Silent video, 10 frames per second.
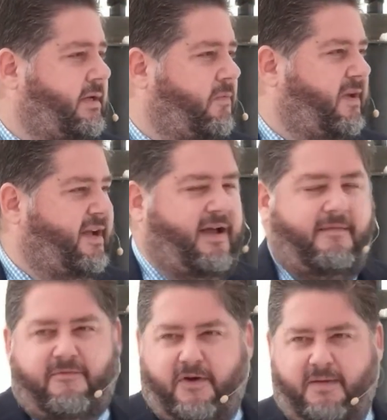What a
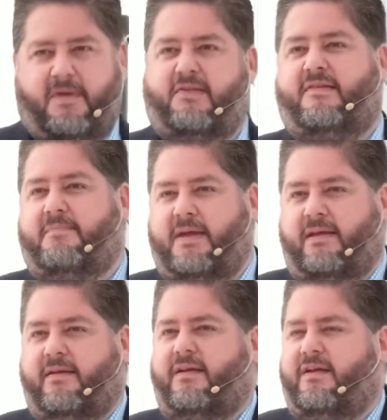comfort it must have
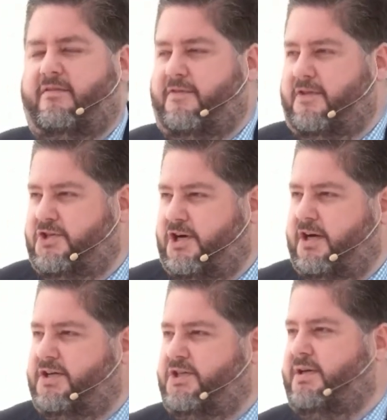been for the
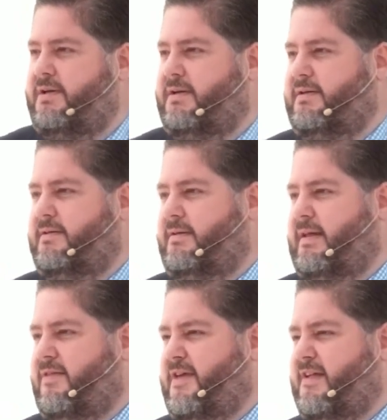church
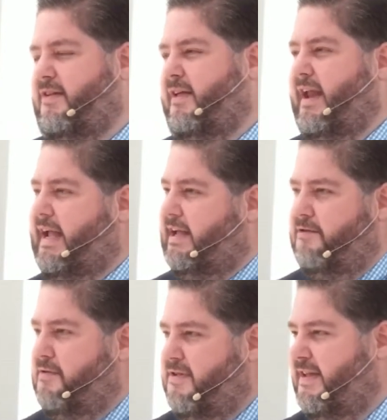in Thessalonica
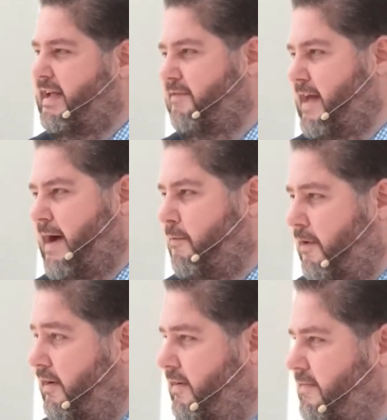to receive that
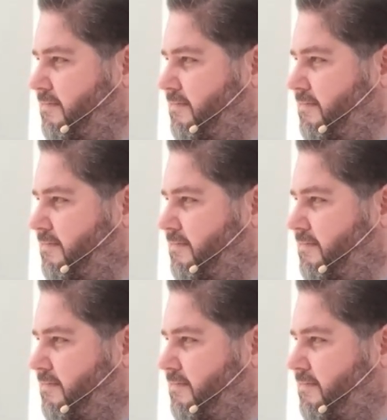word.